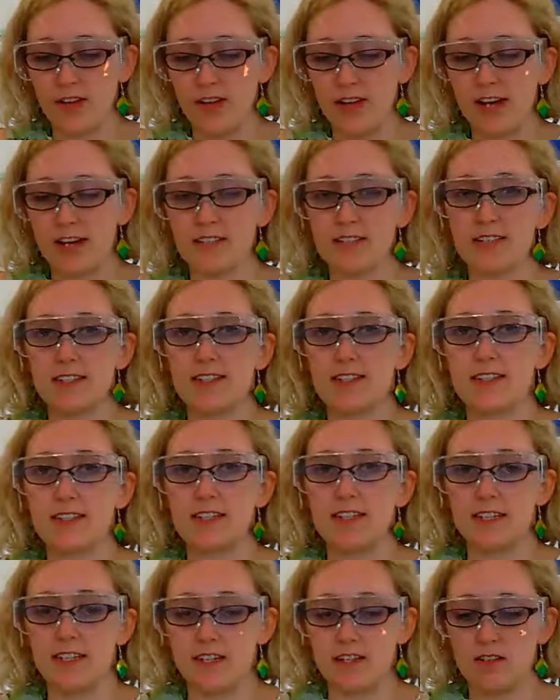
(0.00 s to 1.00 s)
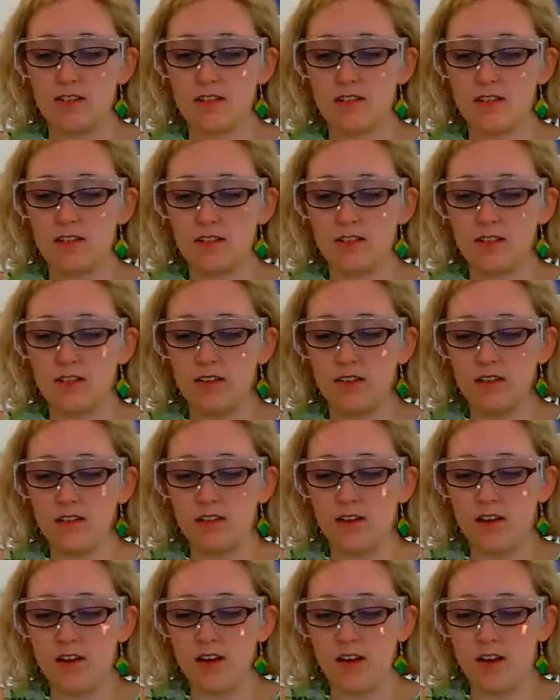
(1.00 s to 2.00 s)
It's still
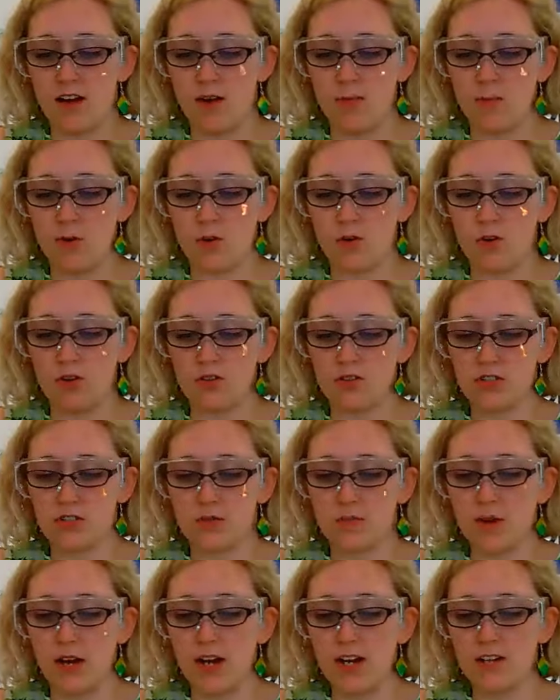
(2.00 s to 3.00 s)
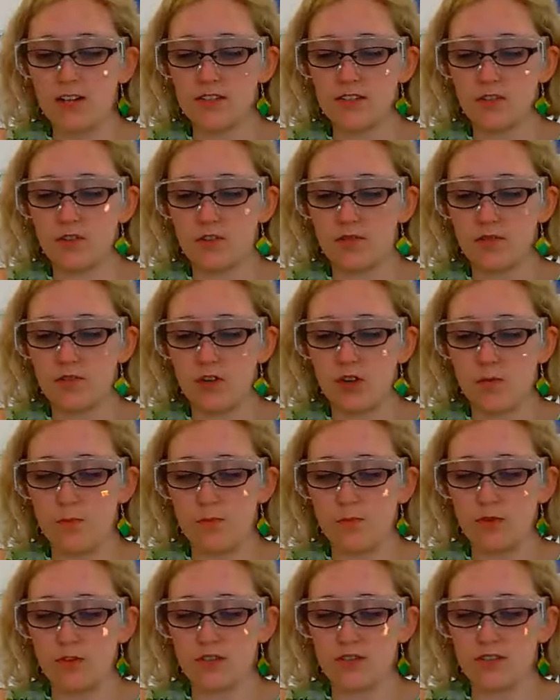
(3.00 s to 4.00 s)
got some undissolved
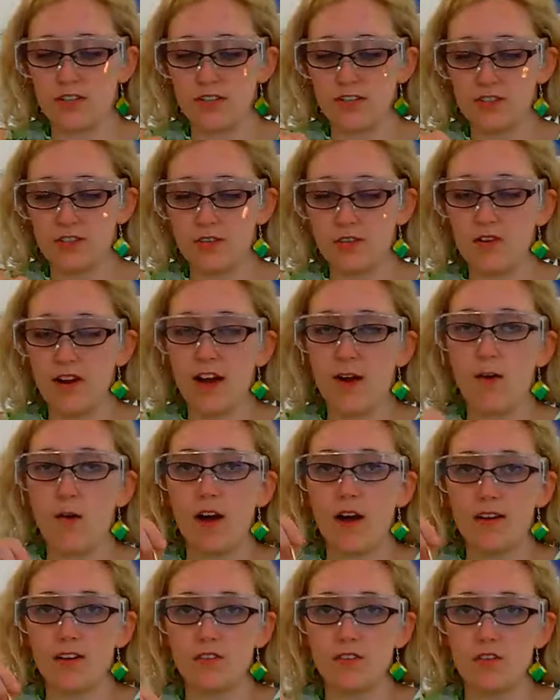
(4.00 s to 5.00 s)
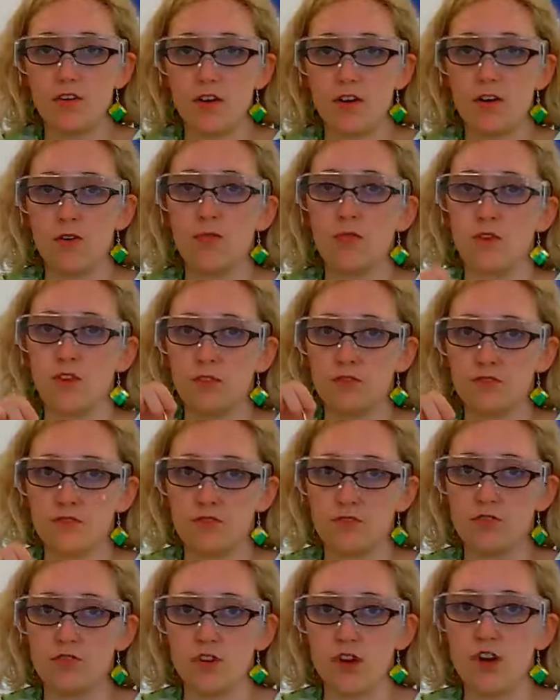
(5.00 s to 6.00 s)
copper oxide, so now I know that there is
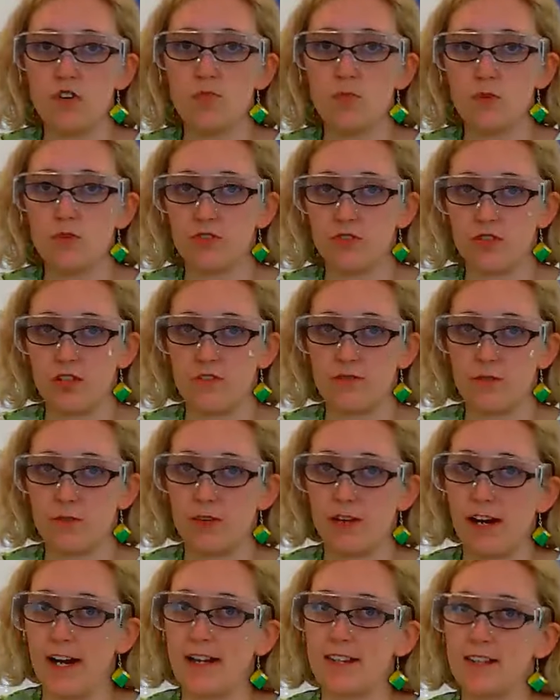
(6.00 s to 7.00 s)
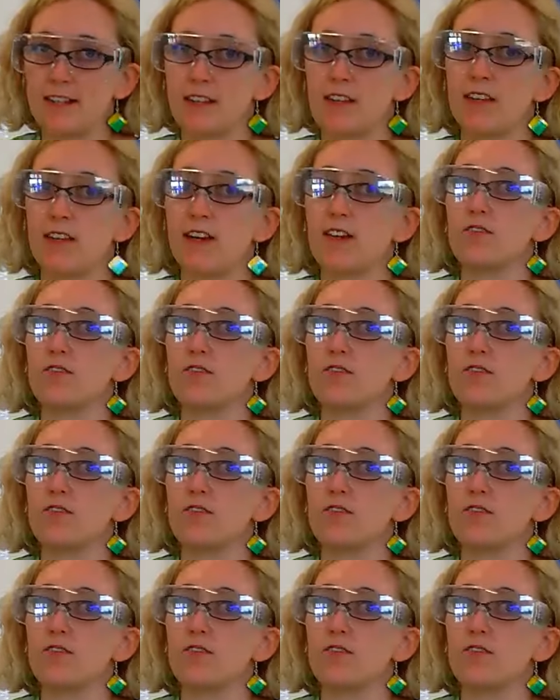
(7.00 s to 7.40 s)
no more sulfuric acid in there.